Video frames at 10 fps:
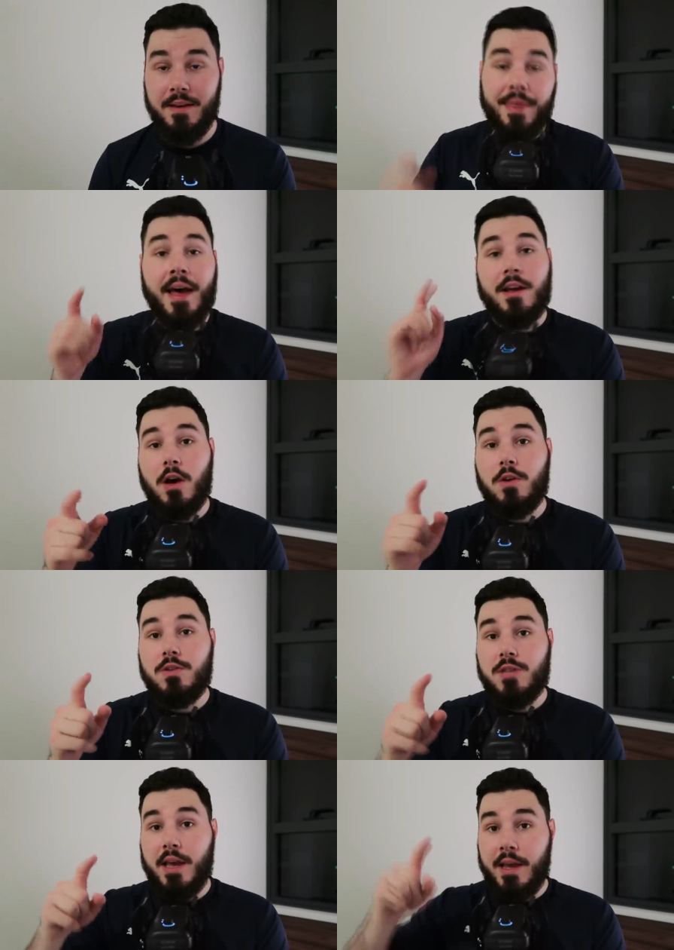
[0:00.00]
And that
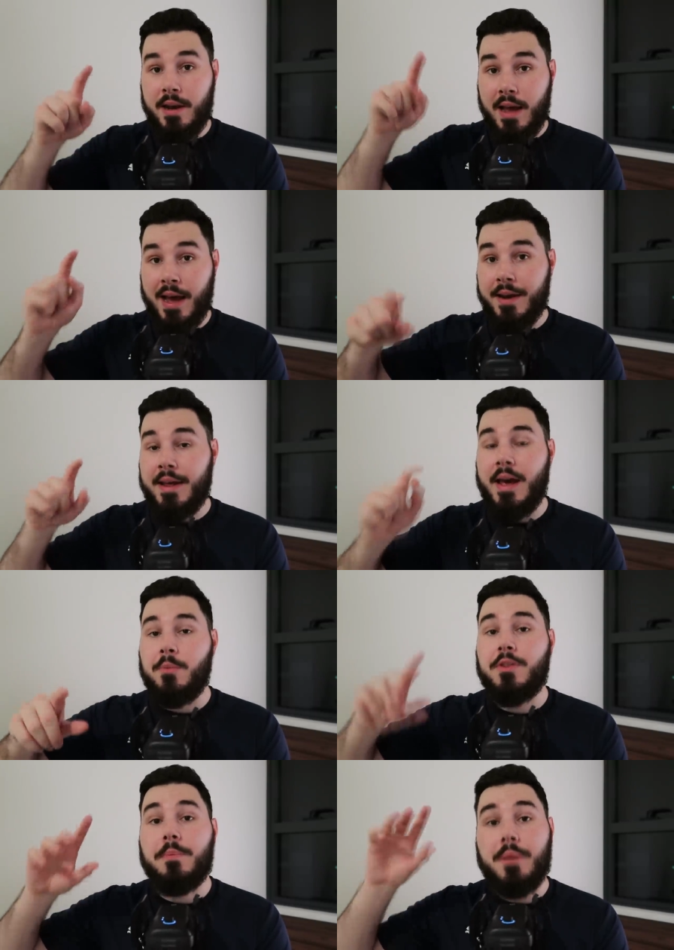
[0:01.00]
goes in hand in hand
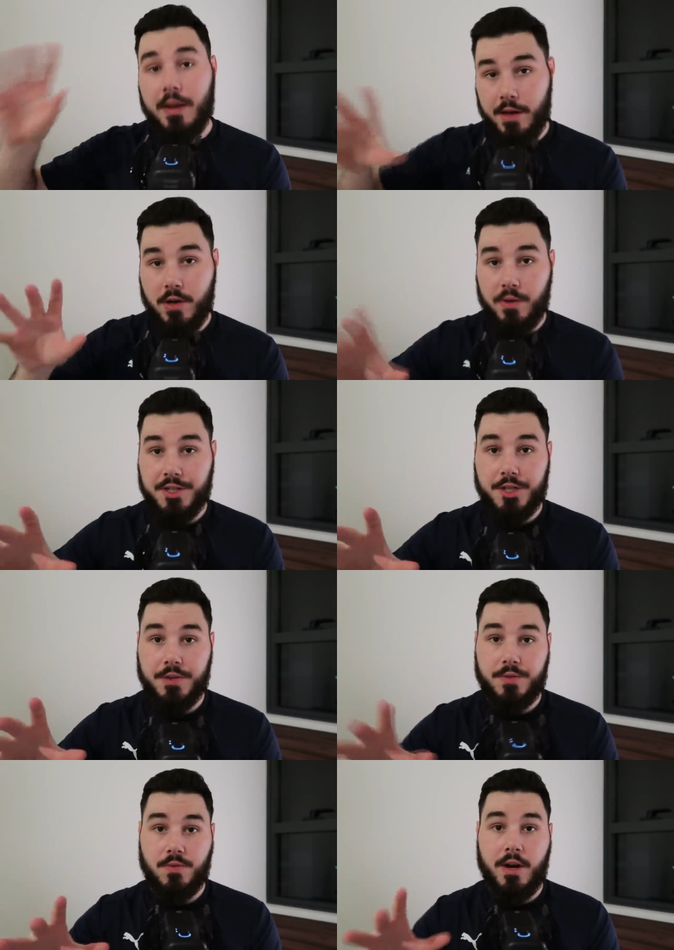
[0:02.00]
with the political
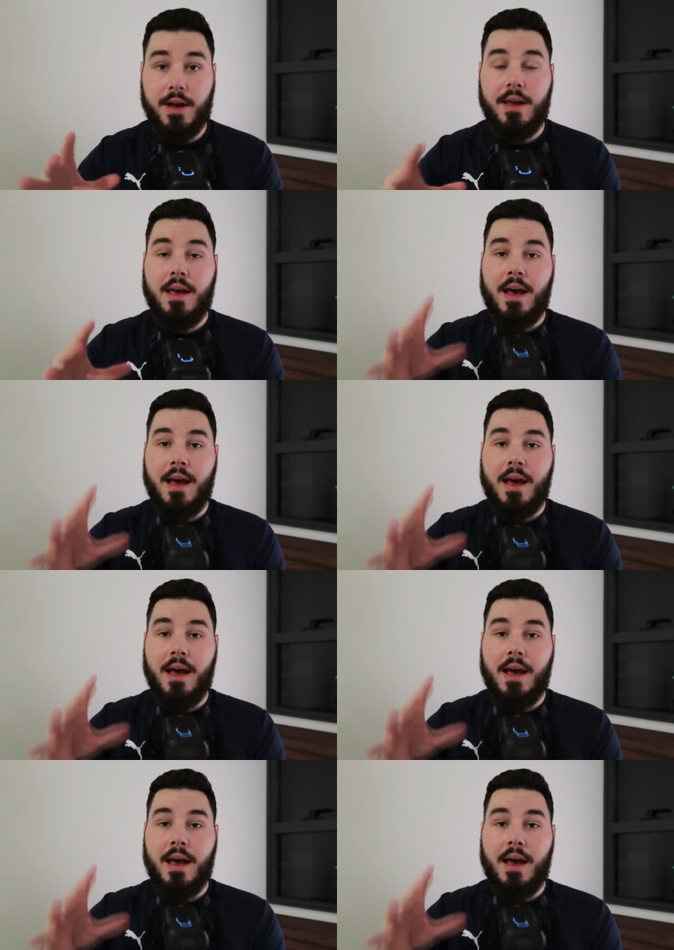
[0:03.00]
issues, right?